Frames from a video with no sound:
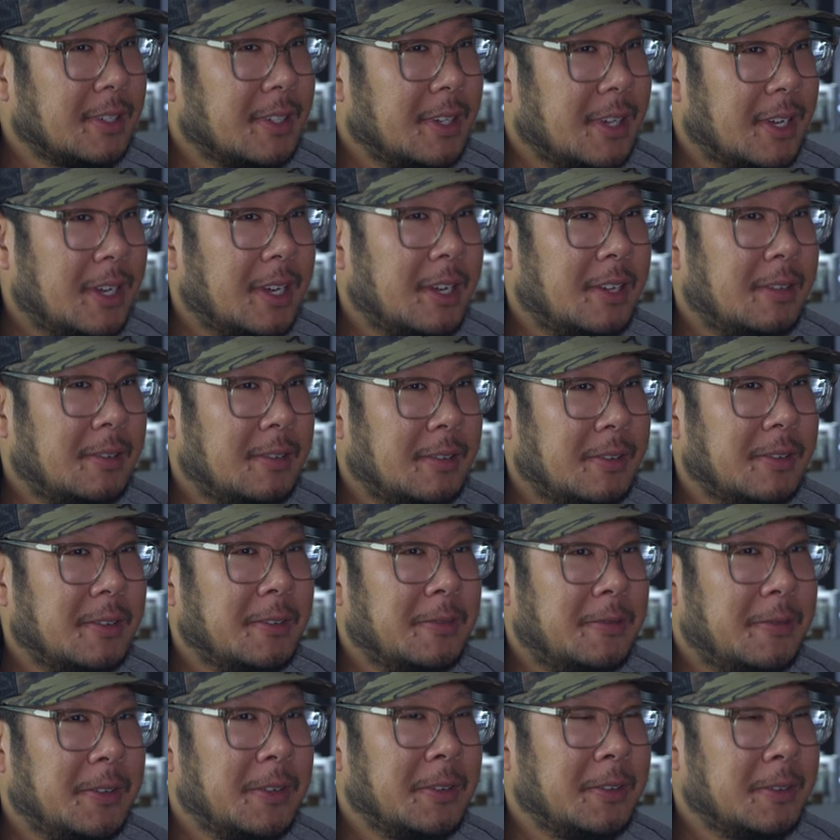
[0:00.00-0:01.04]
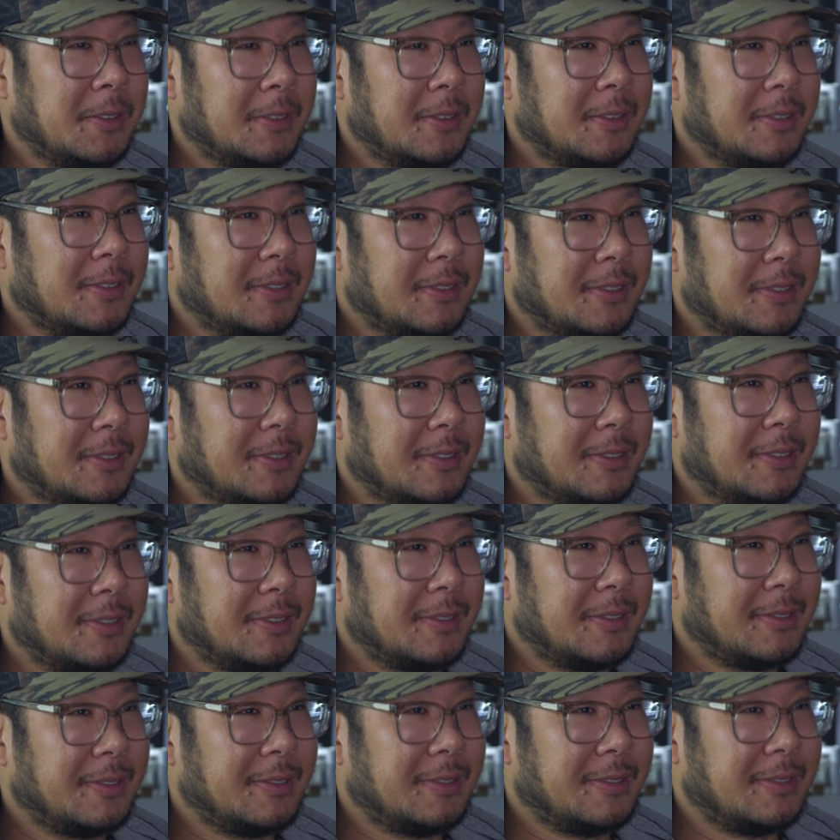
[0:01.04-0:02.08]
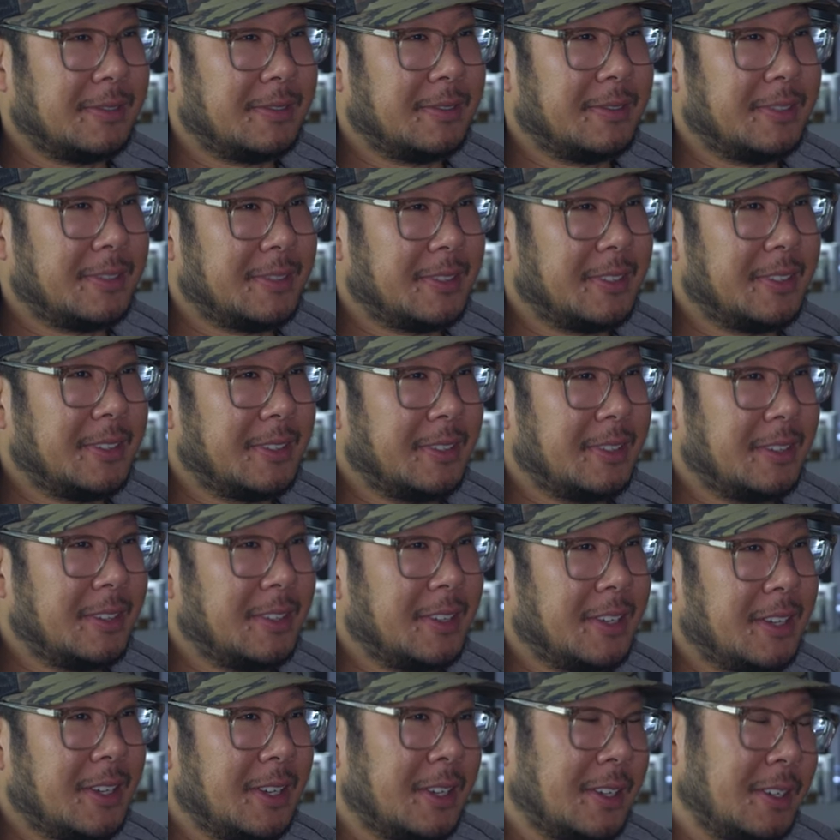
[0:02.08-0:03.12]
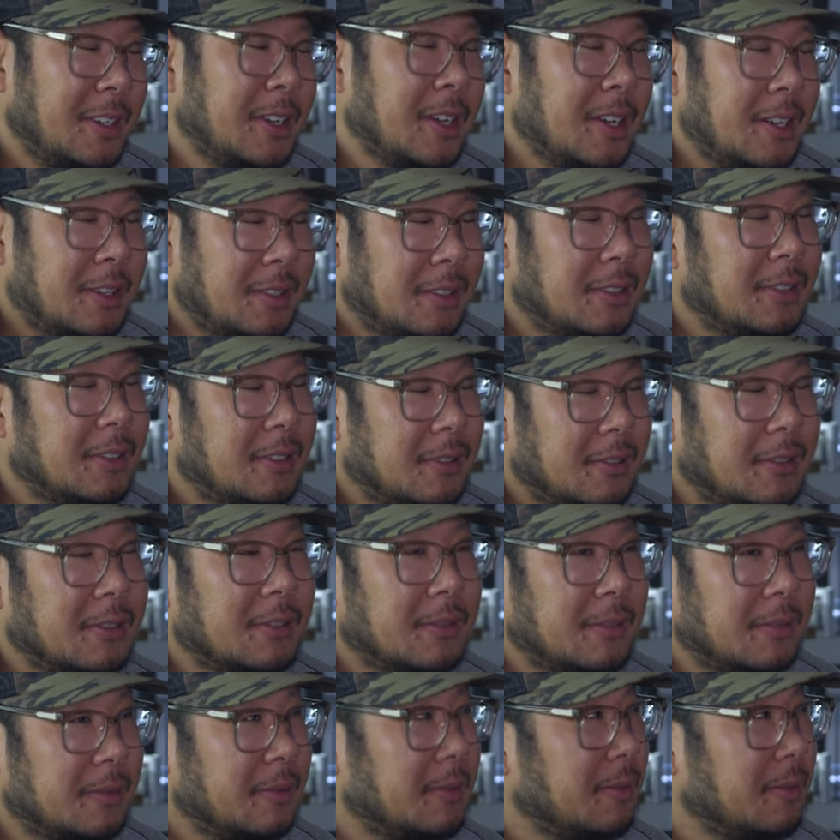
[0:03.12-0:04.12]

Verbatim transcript: Uh, a few. You'll share them later. Uh, yeah. Okay.